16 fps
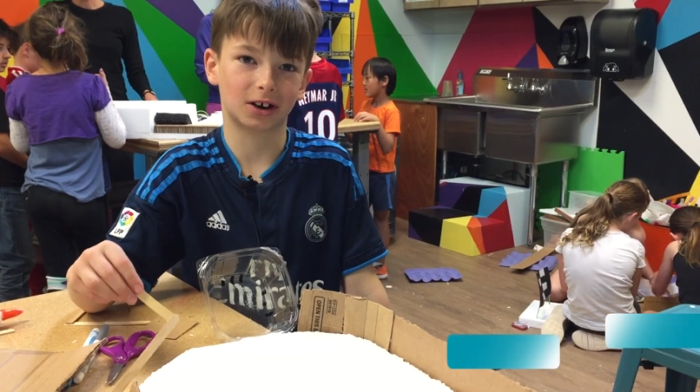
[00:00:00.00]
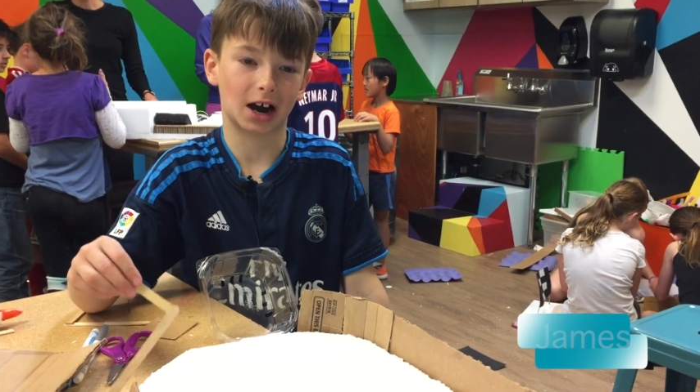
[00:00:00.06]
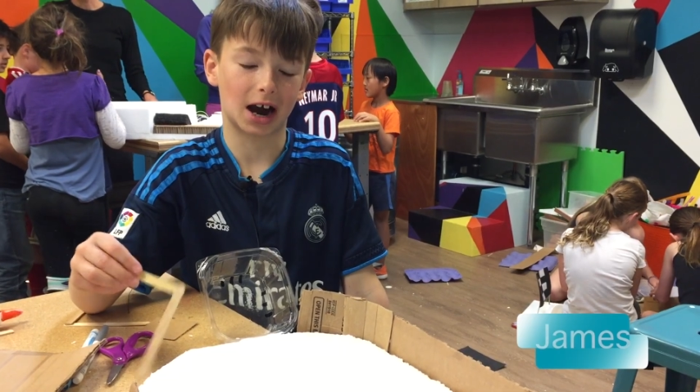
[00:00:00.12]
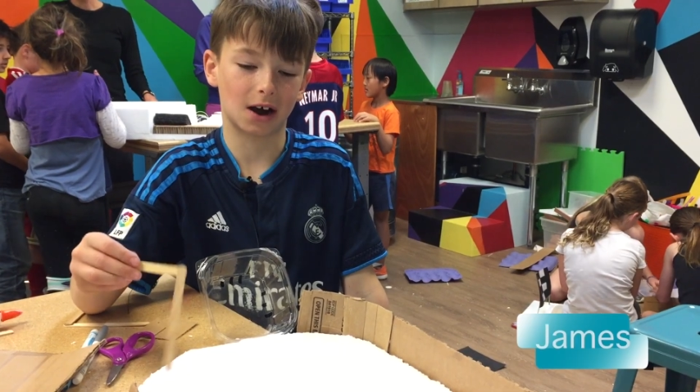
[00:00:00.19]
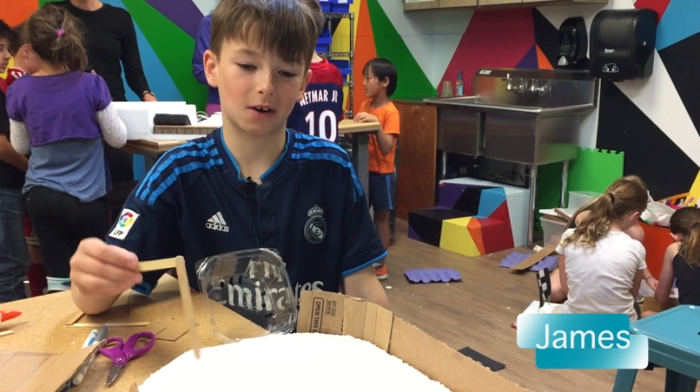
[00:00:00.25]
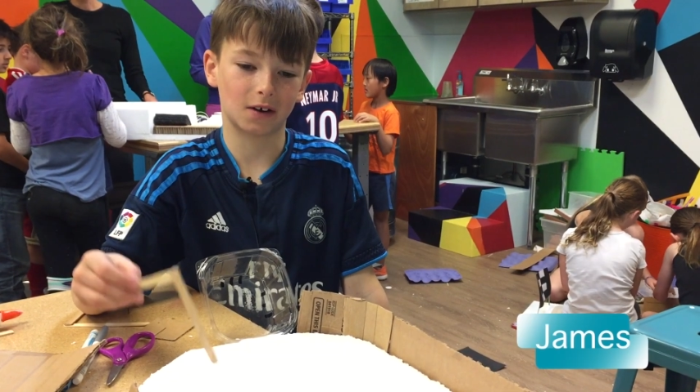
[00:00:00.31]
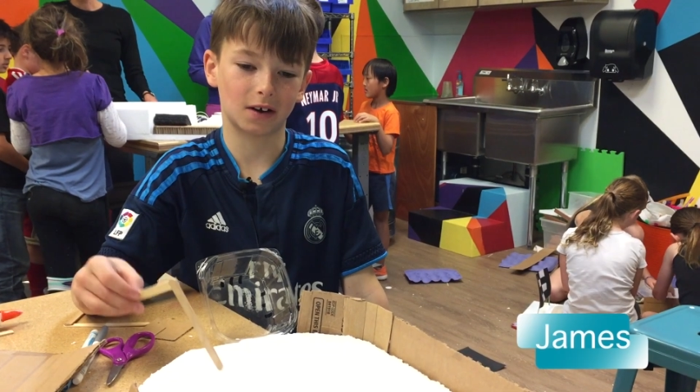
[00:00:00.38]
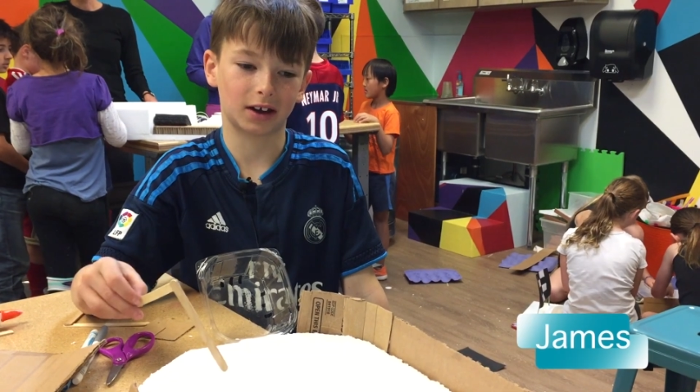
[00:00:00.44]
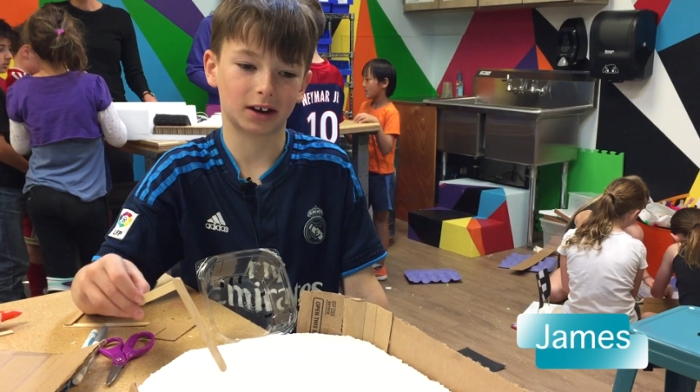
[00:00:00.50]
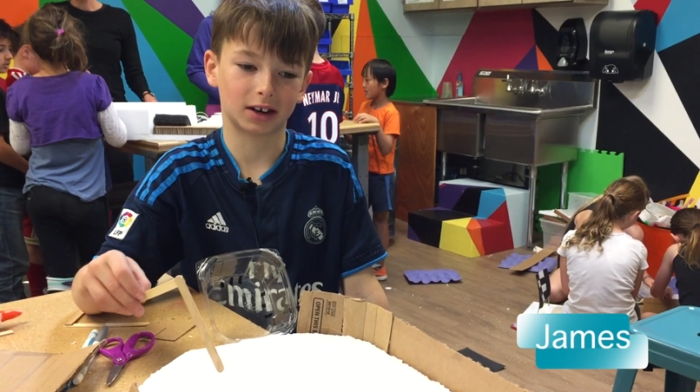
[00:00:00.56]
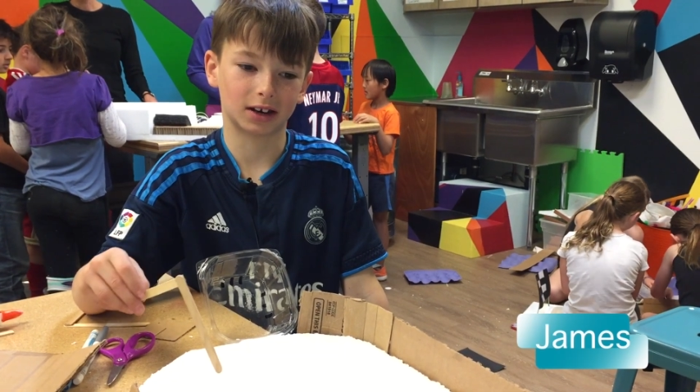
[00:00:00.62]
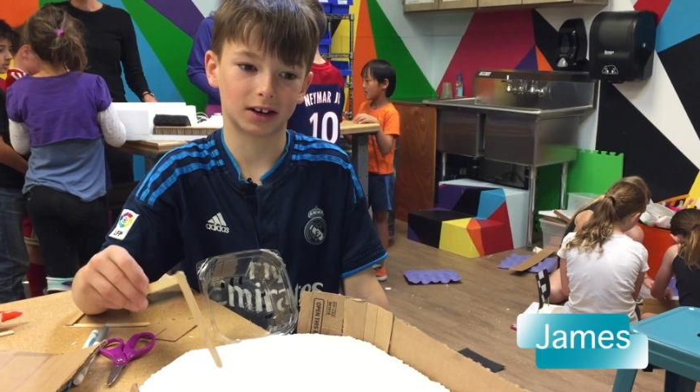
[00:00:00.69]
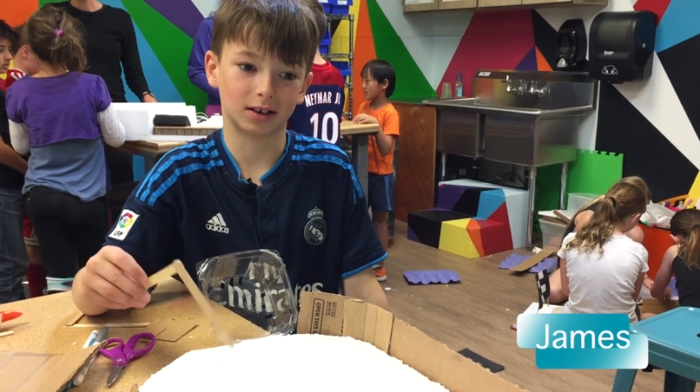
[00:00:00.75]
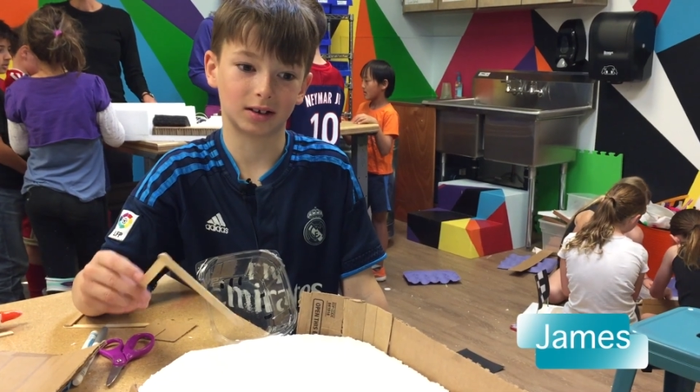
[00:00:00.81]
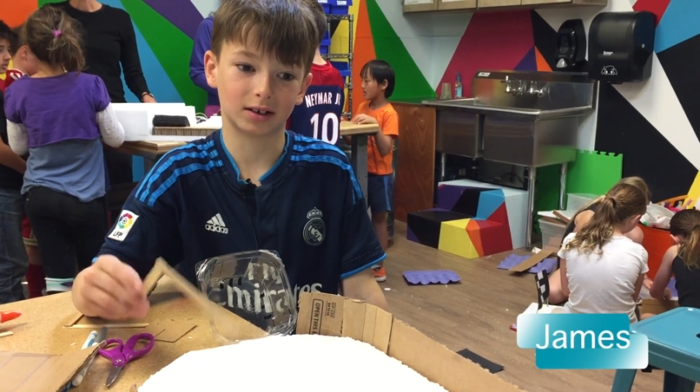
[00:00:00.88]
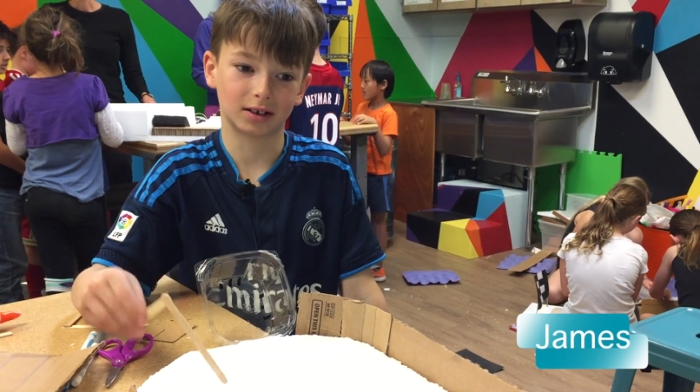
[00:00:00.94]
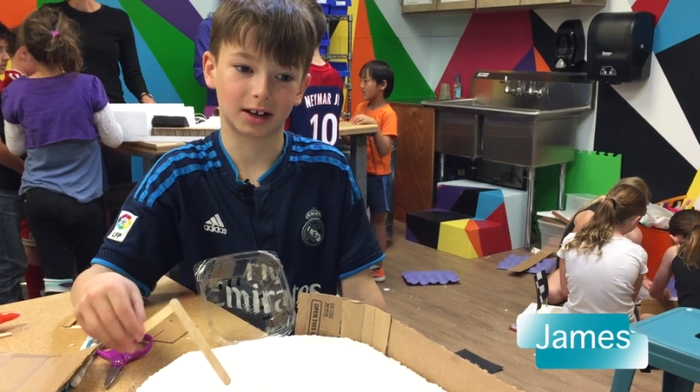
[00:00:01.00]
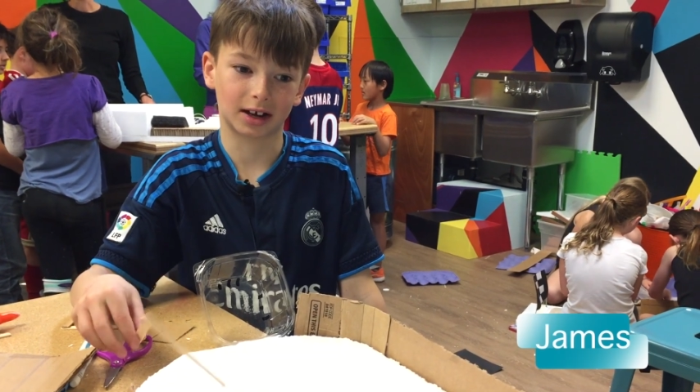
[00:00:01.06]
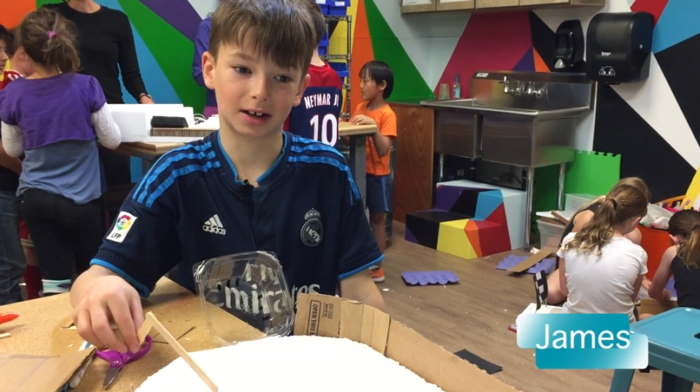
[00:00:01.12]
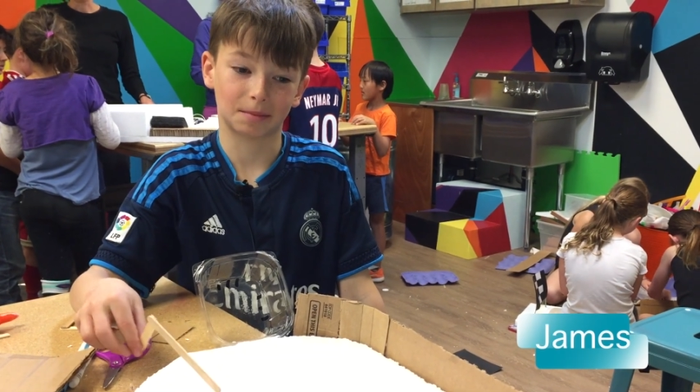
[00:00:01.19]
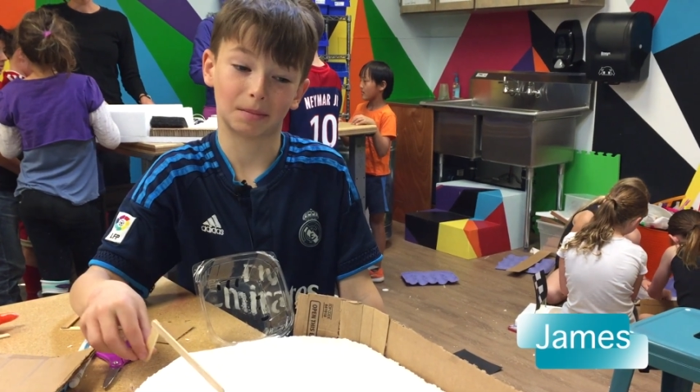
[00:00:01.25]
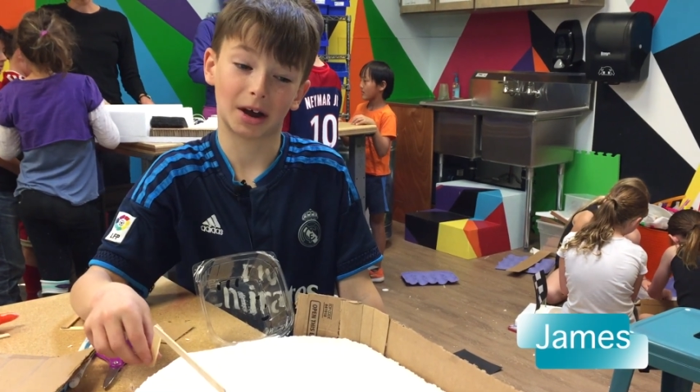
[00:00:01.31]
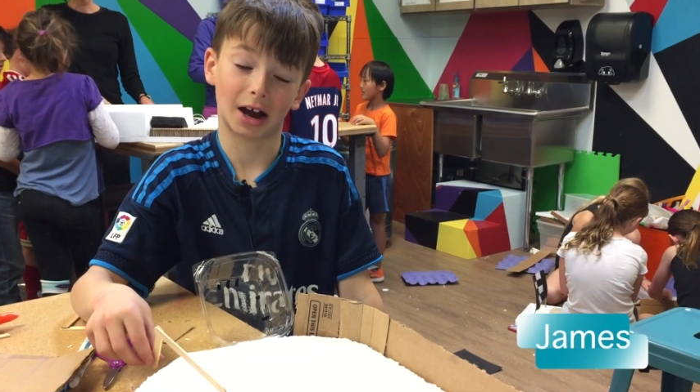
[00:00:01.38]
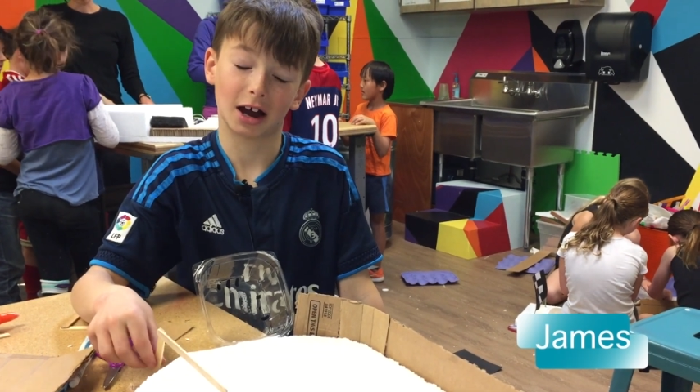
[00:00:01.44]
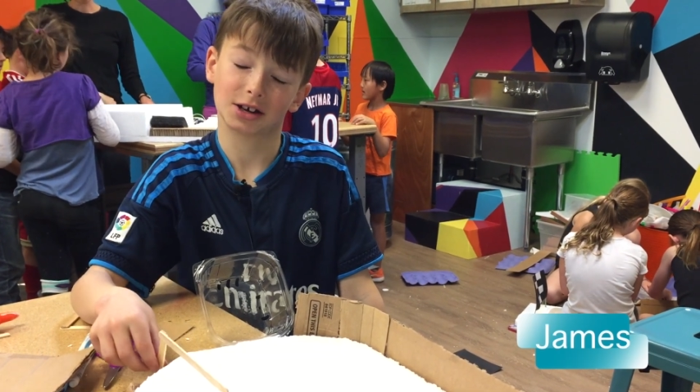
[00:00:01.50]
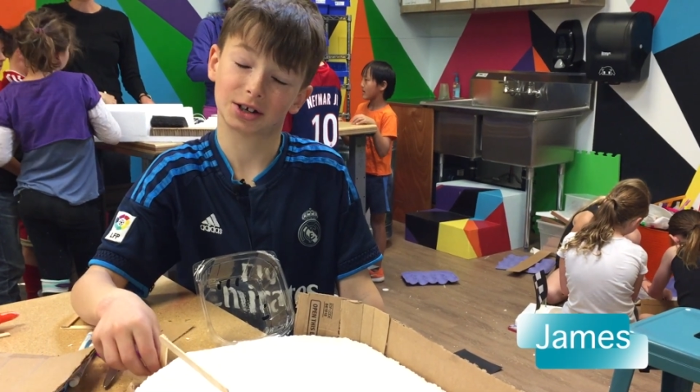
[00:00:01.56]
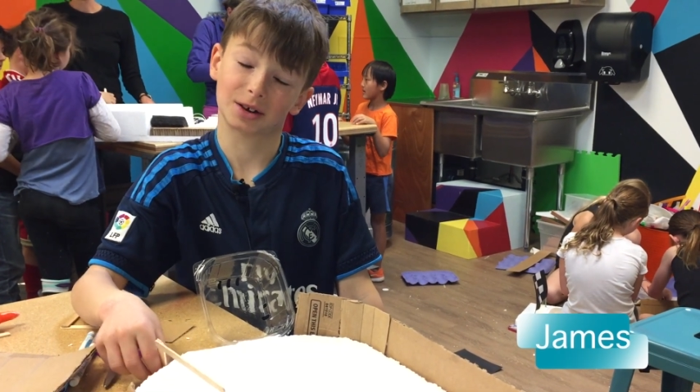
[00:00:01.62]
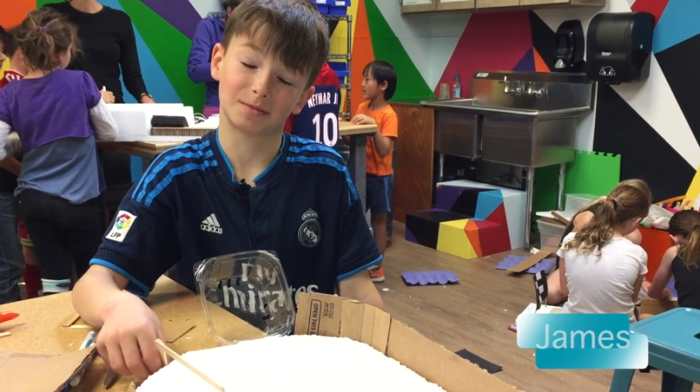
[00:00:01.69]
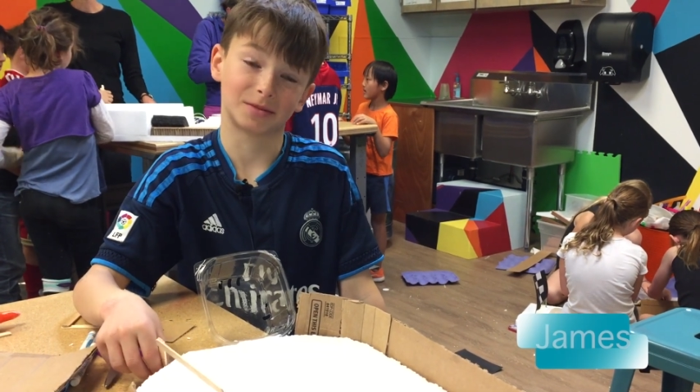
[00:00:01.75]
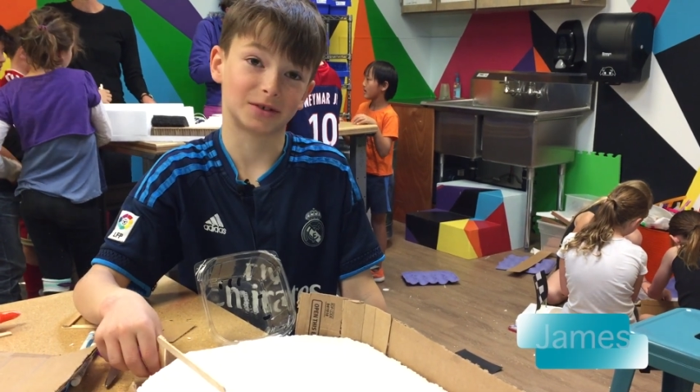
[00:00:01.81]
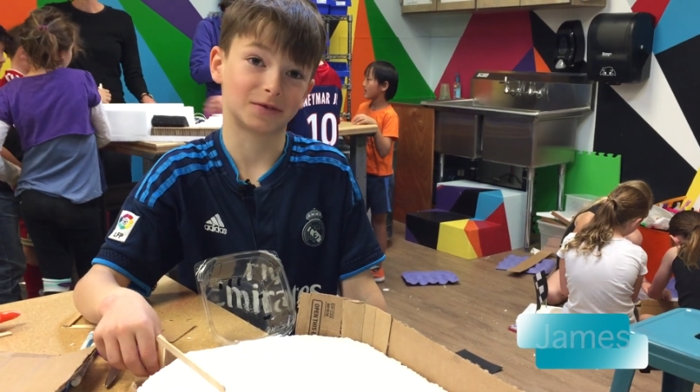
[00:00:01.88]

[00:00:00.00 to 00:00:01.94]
out and like imagine